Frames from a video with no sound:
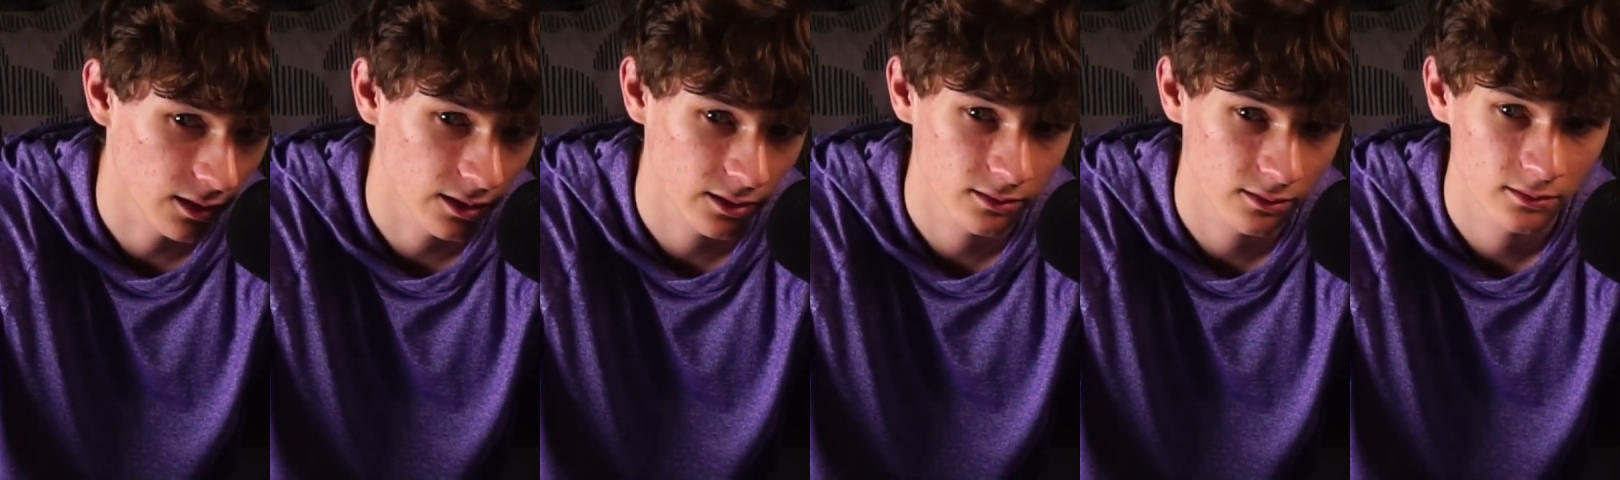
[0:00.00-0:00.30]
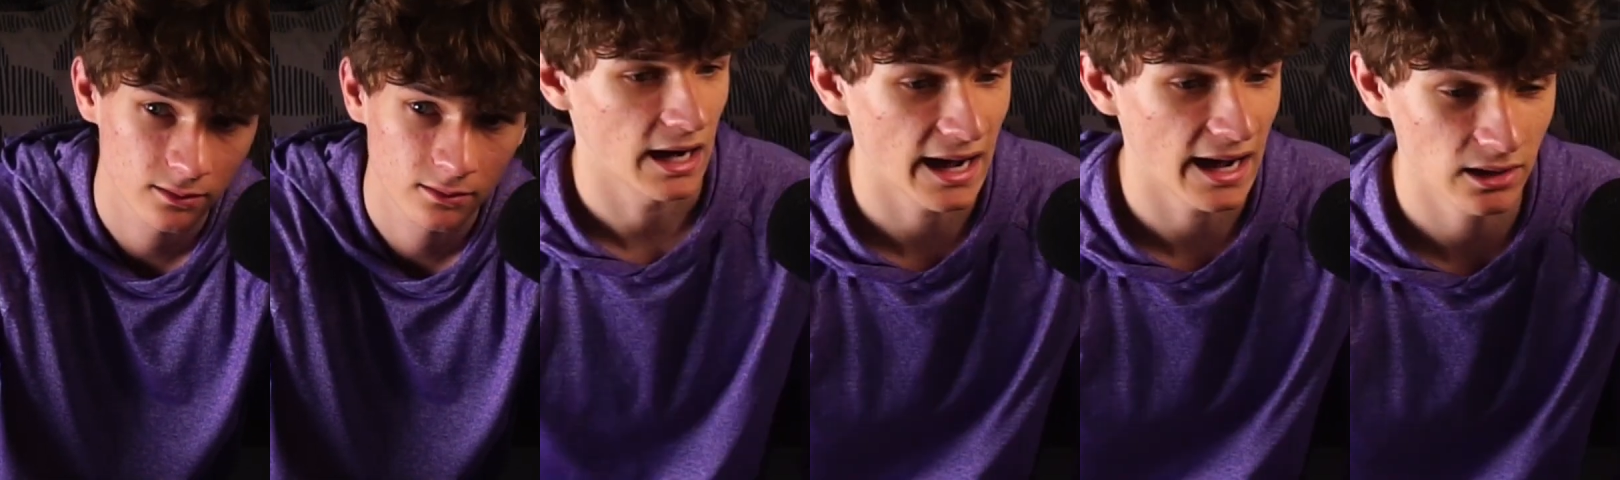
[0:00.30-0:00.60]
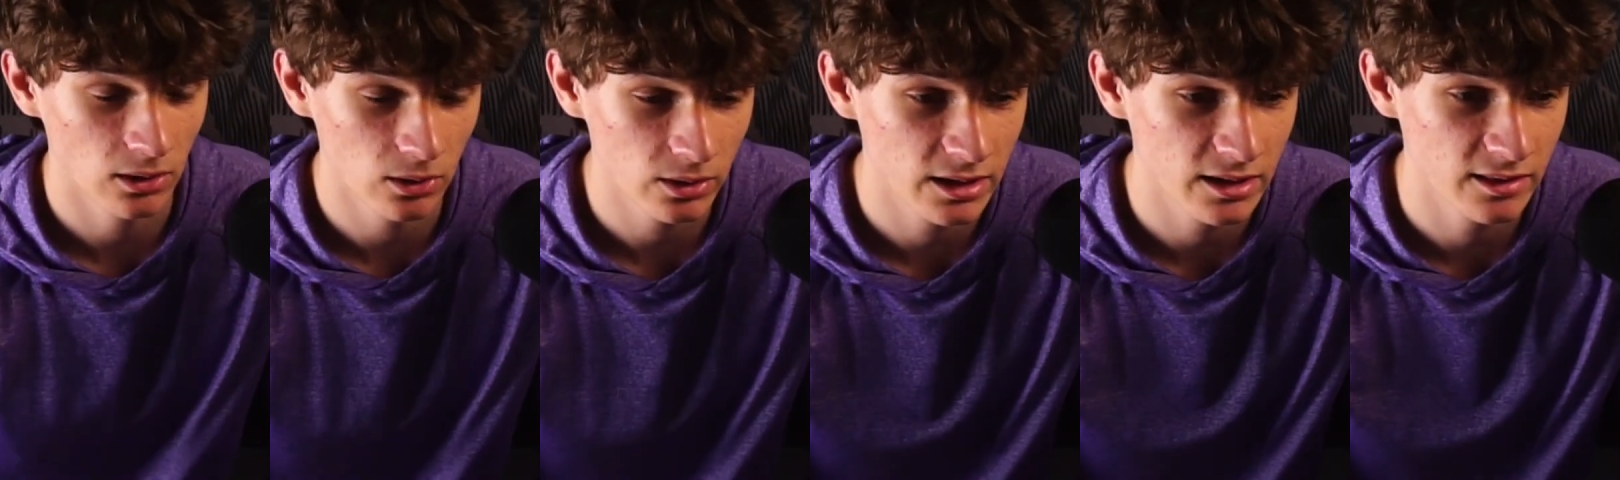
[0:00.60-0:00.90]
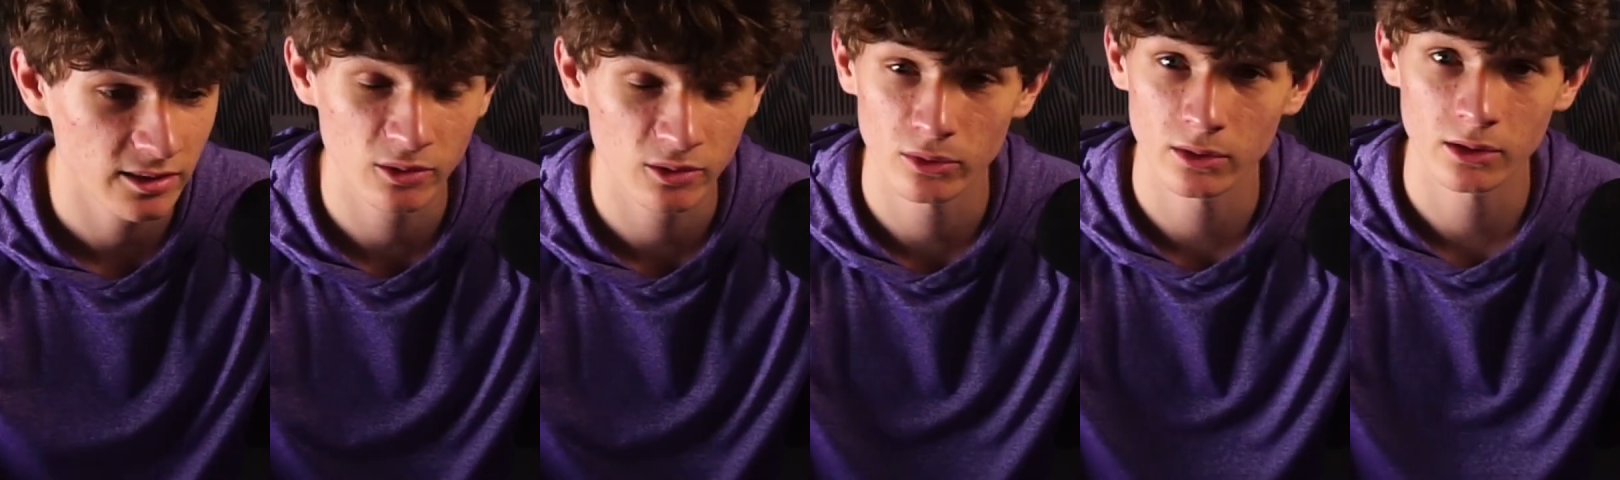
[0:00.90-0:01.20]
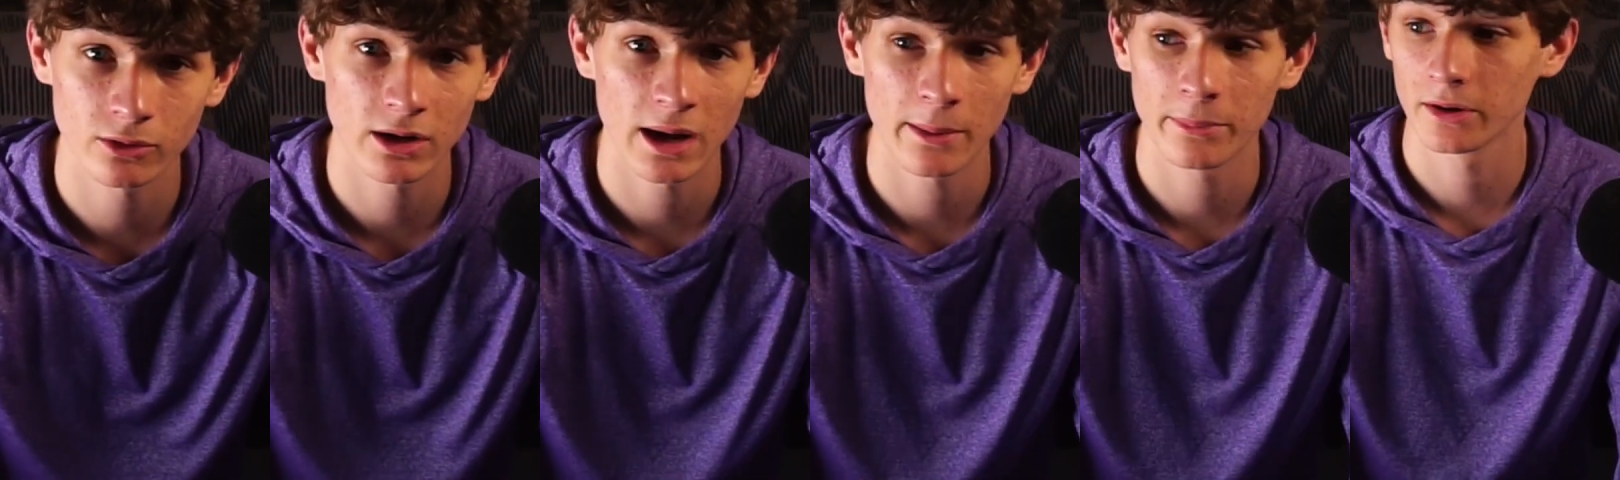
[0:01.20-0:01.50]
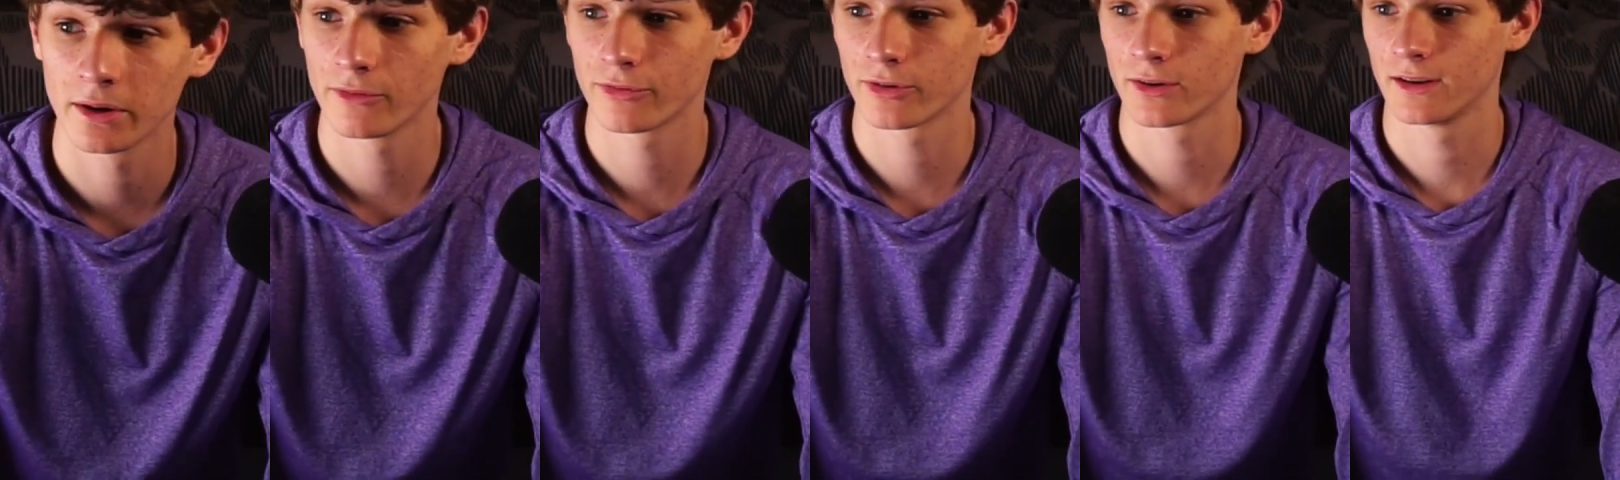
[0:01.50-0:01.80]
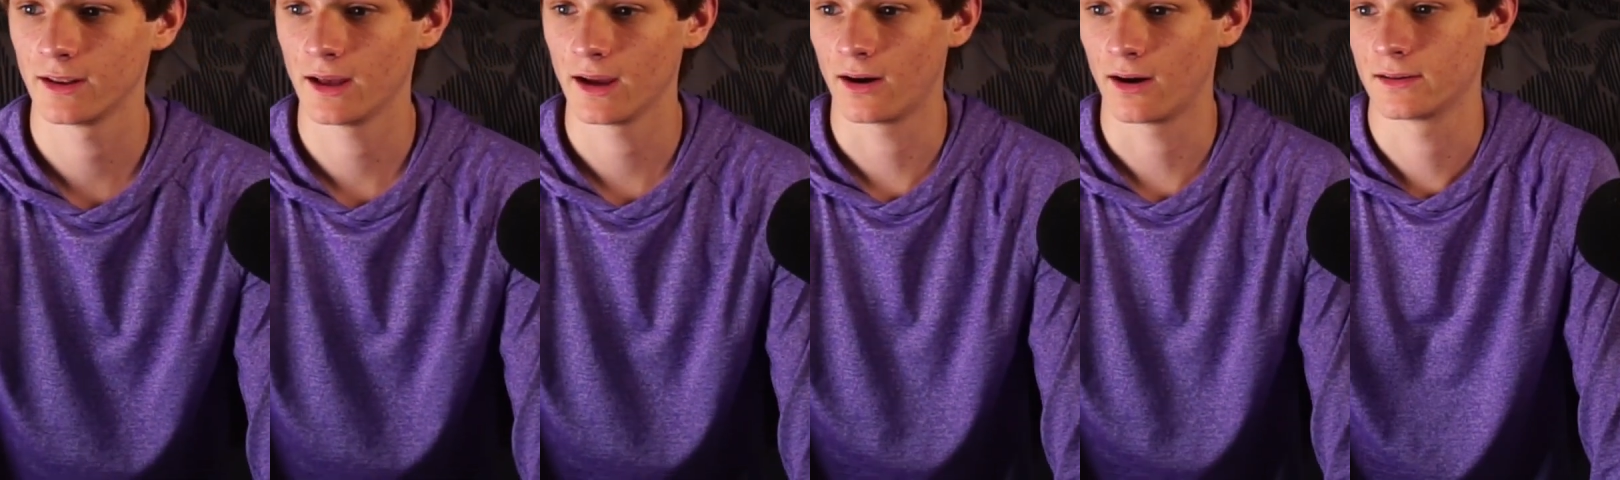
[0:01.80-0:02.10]
Like, I low-key think we're going to wrap it up for
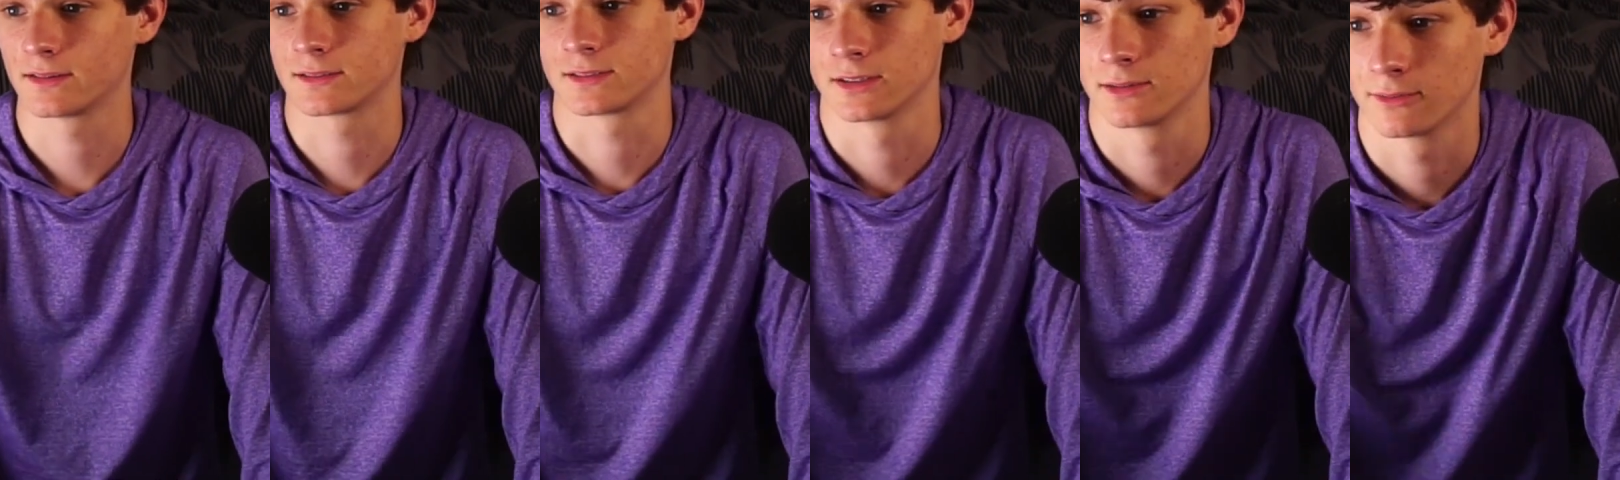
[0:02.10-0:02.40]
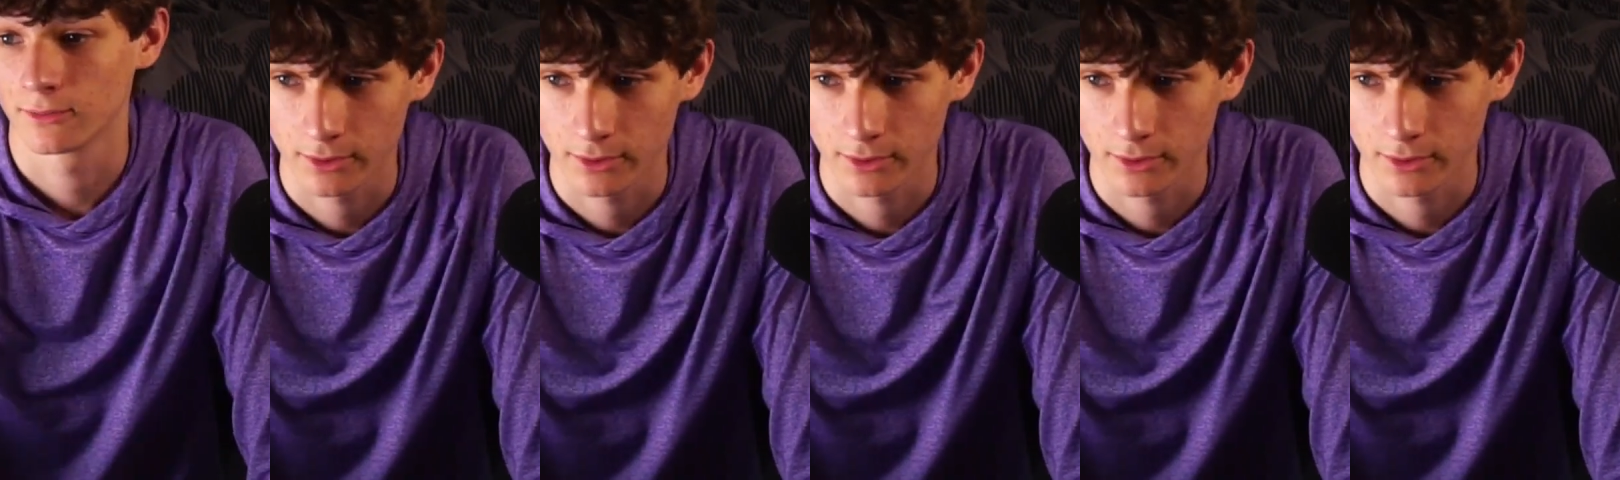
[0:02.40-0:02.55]
today, honestly.